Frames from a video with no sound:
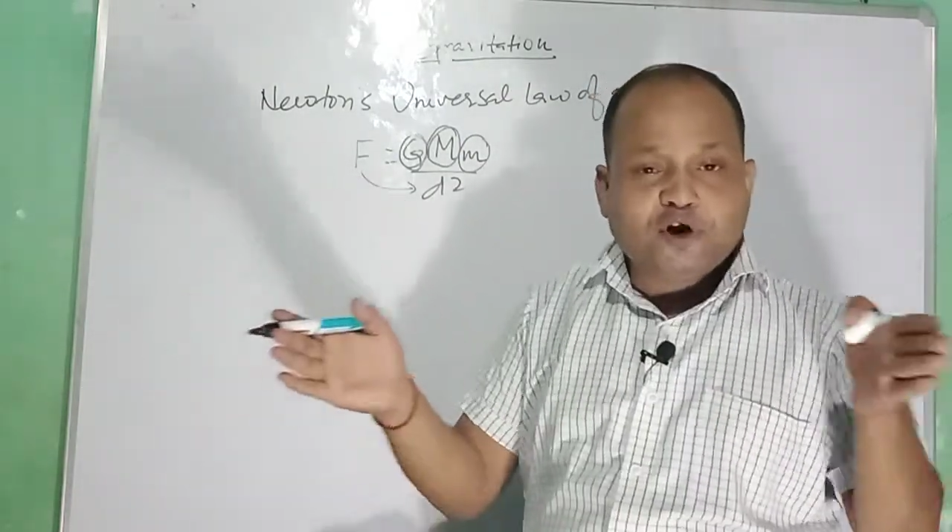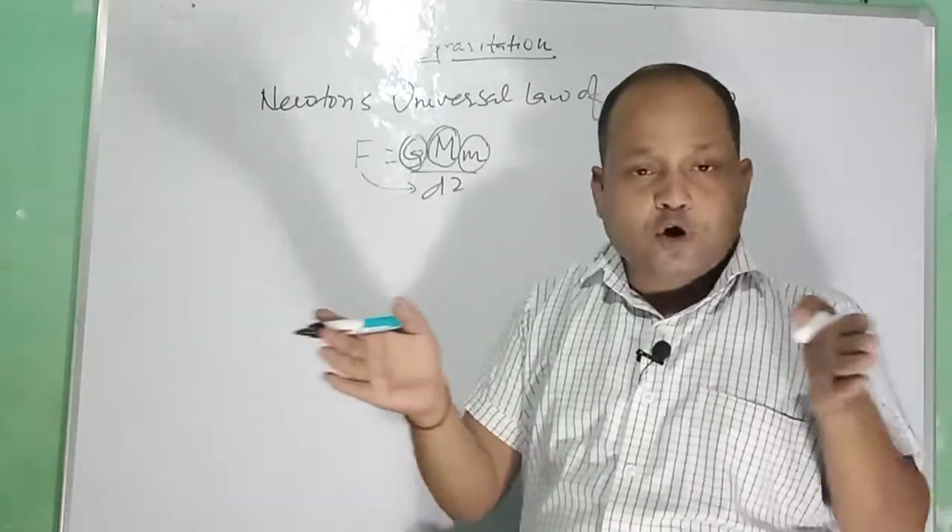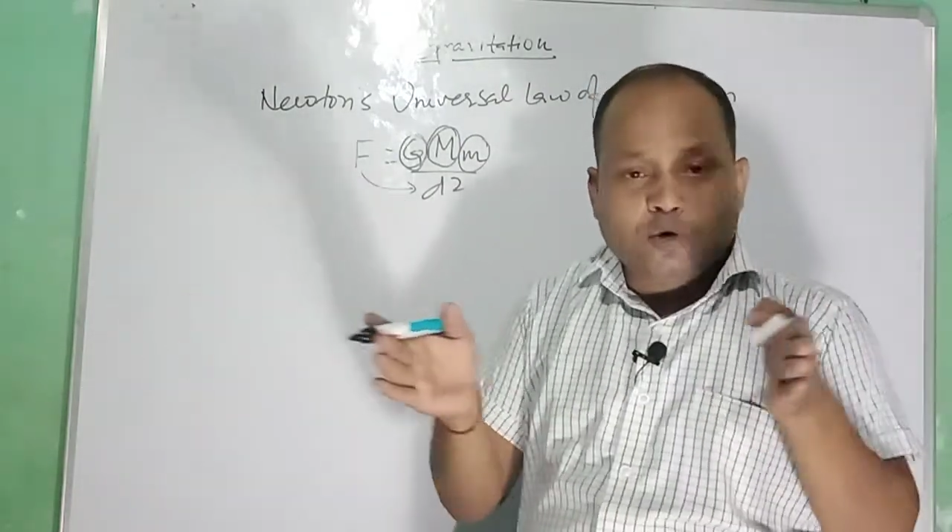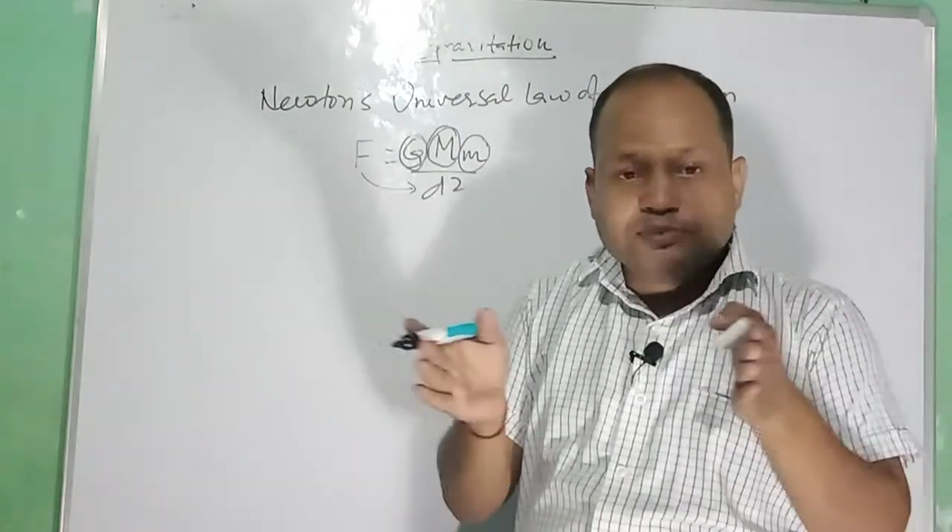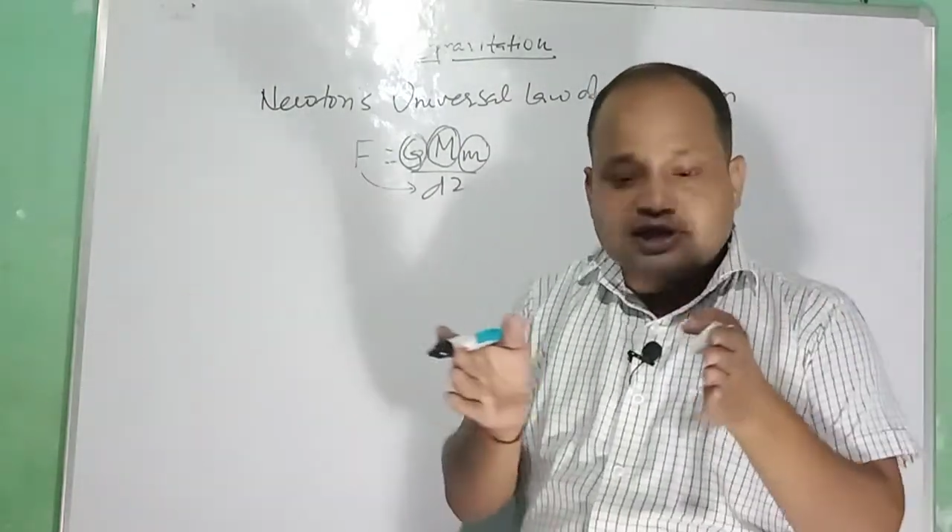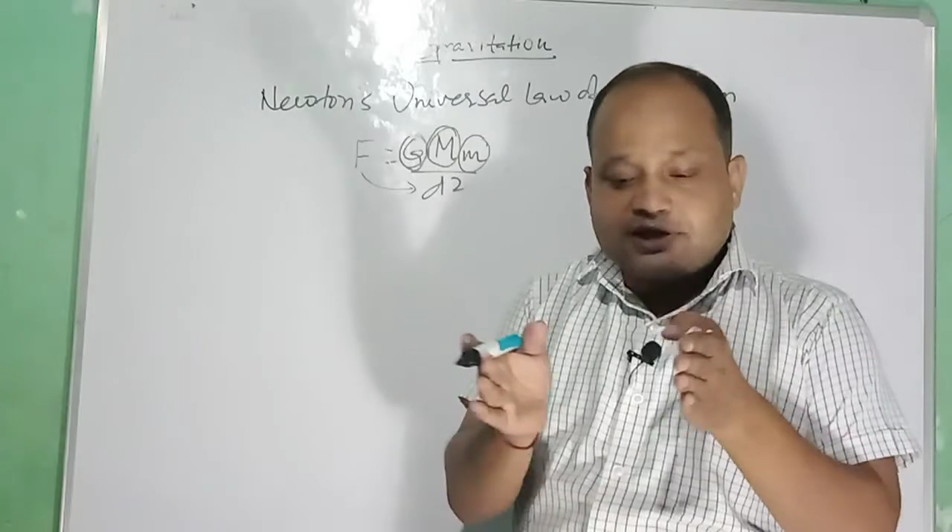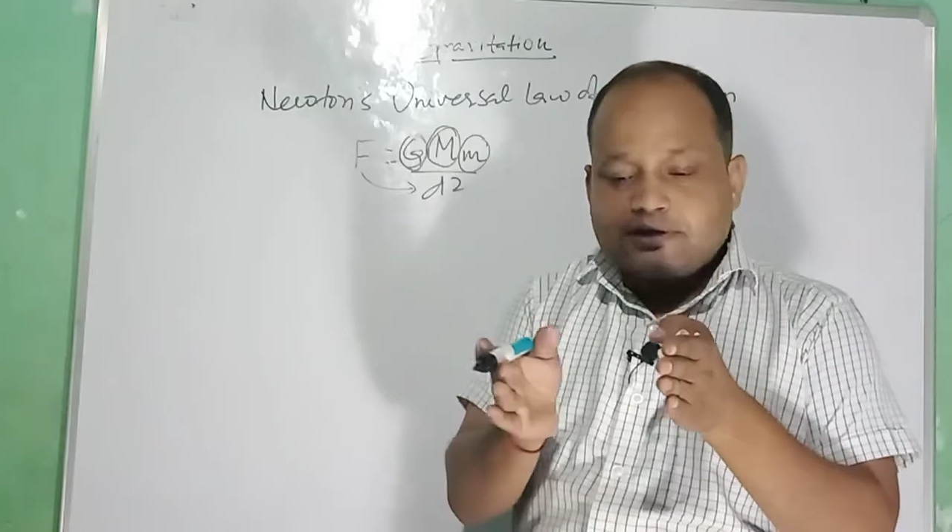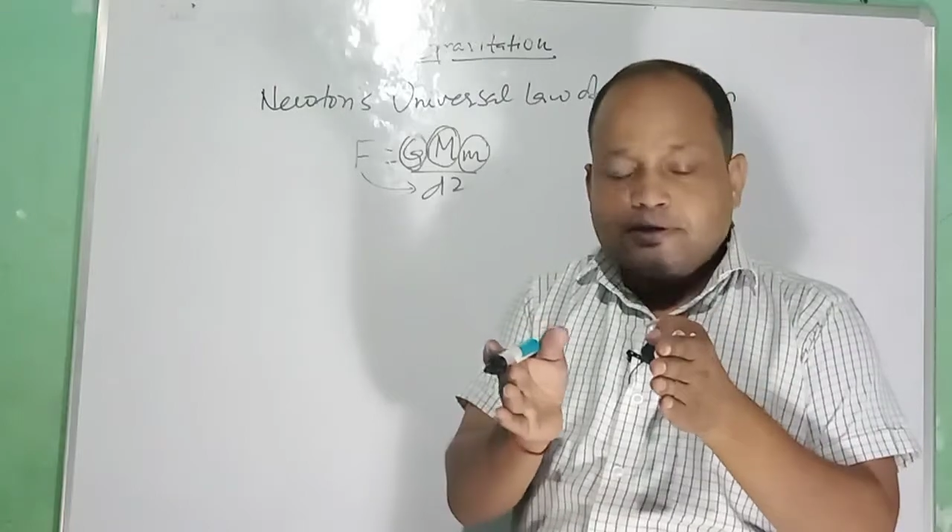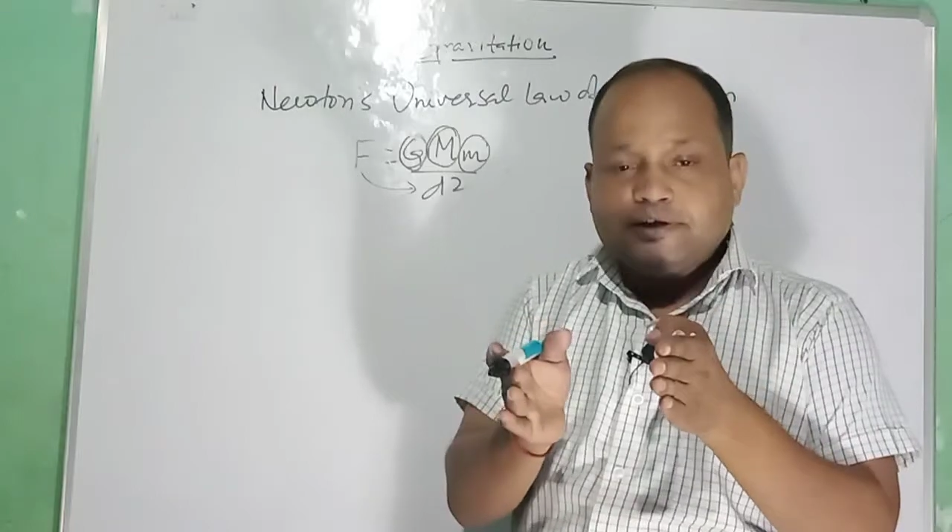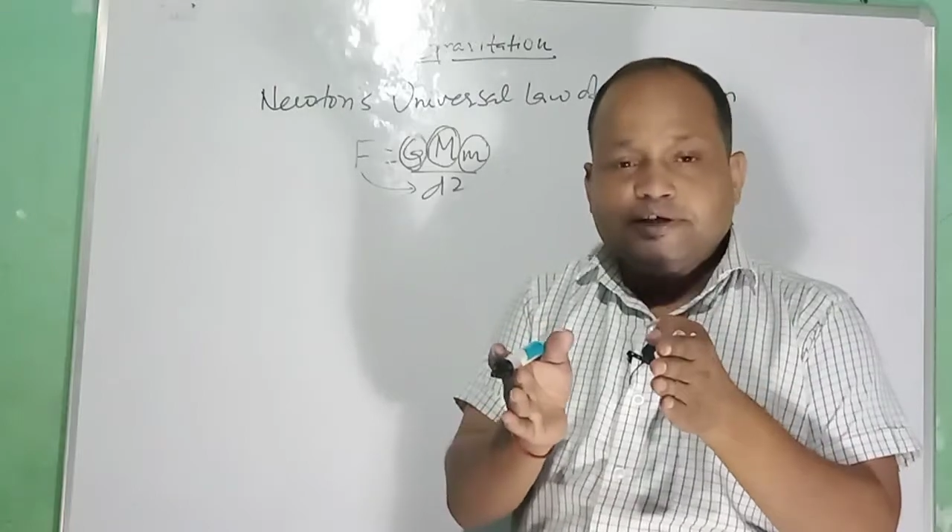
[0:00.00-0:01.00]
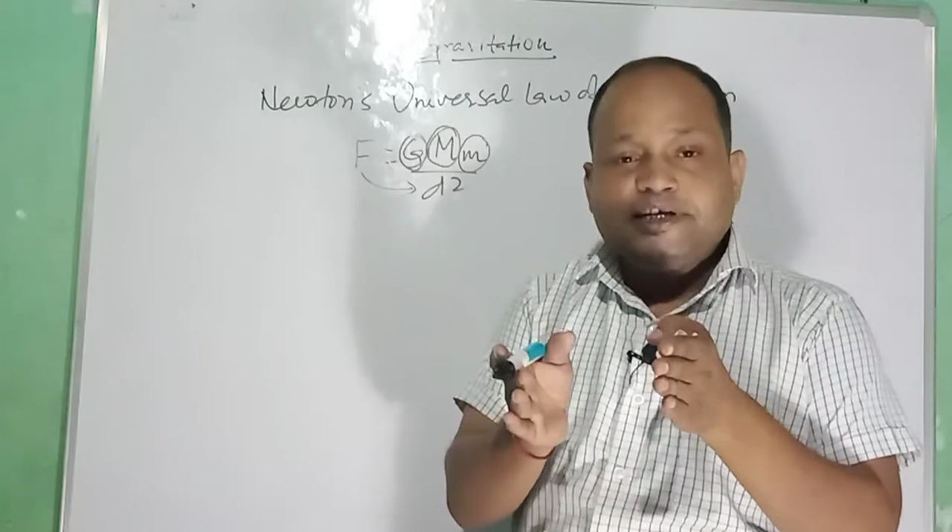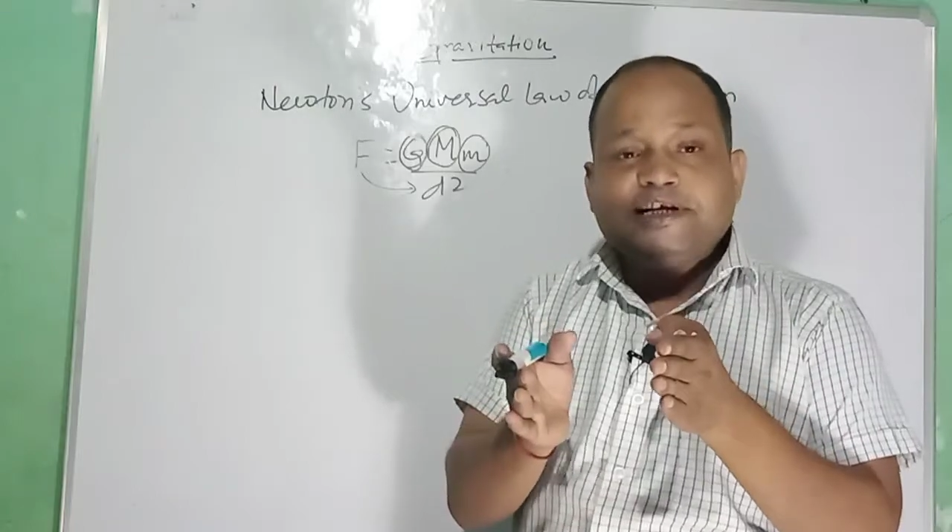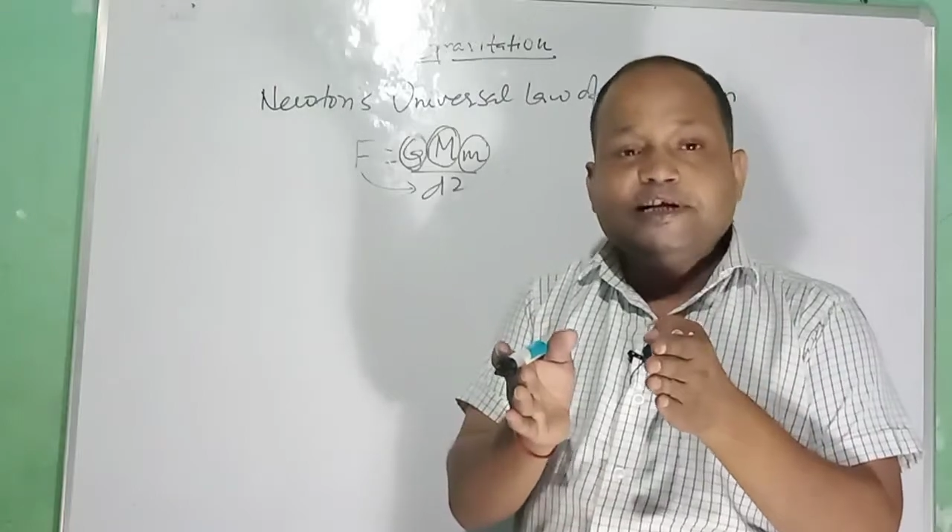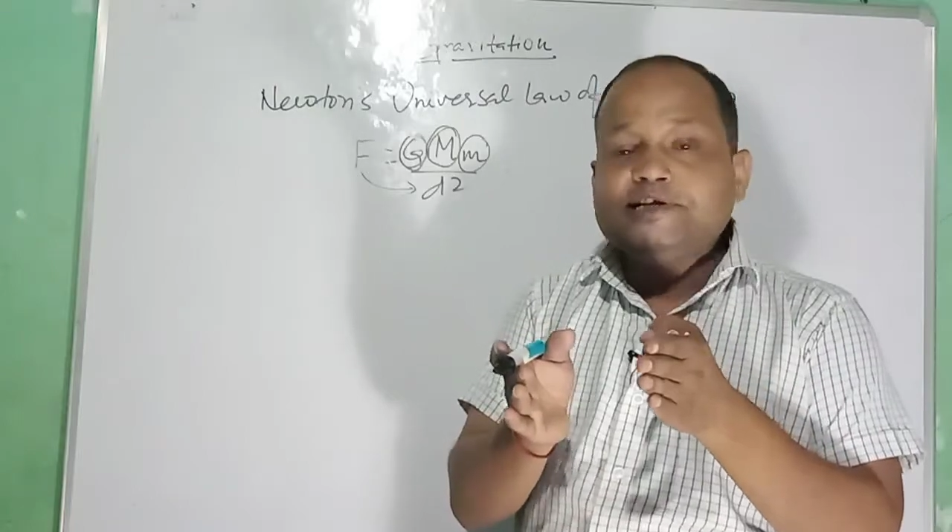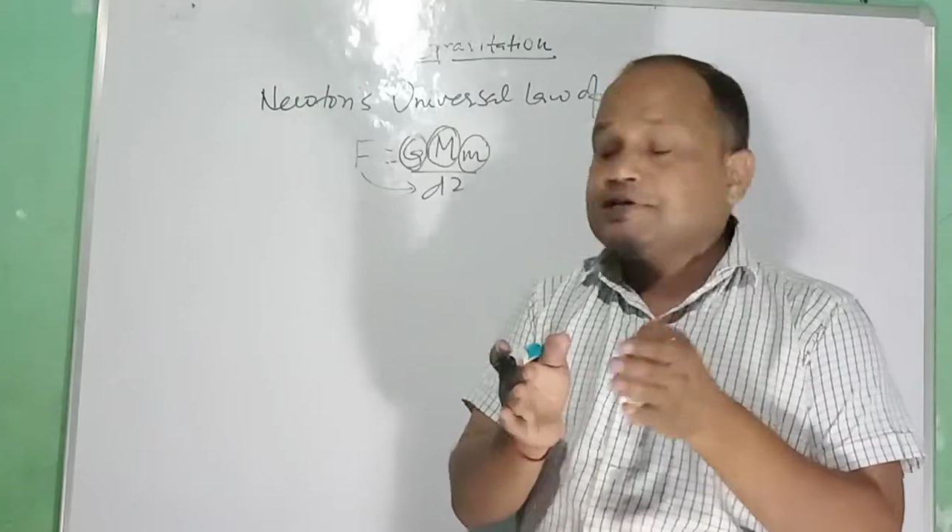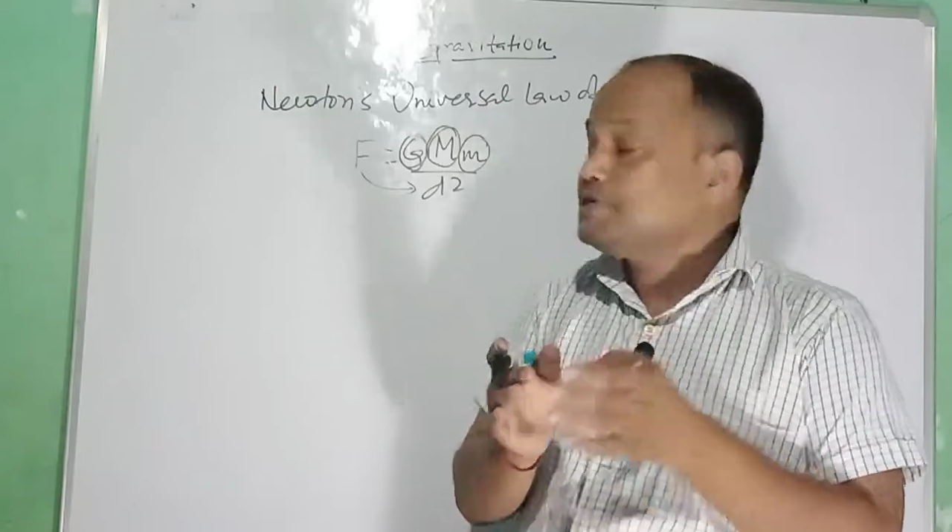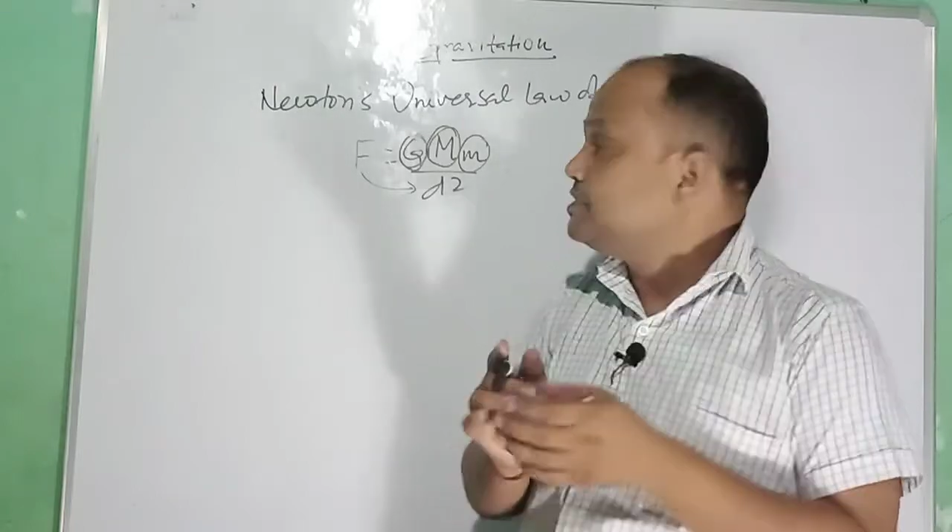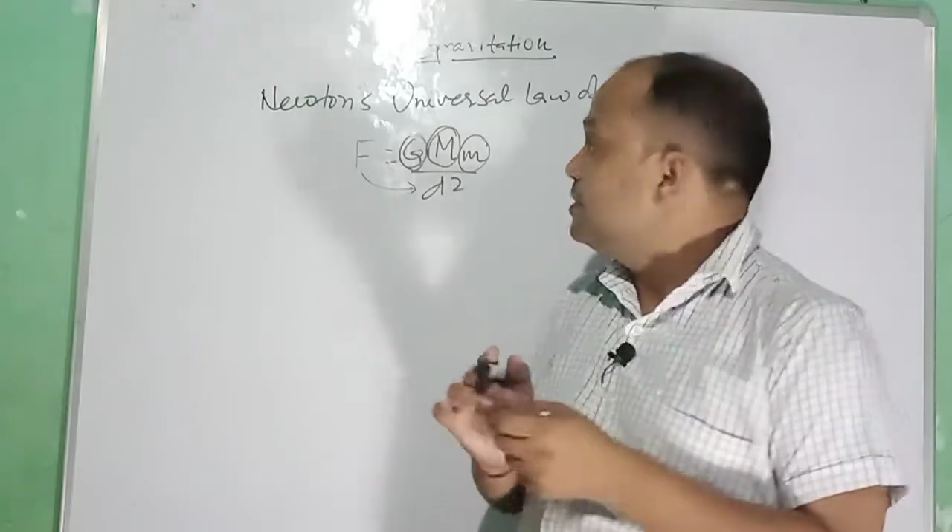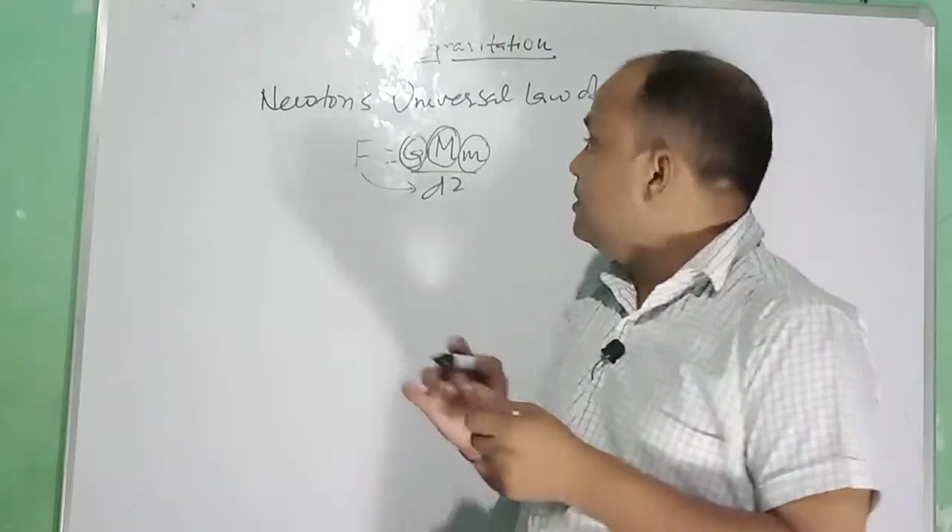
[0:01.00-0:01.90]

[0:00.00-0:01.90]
object decreases,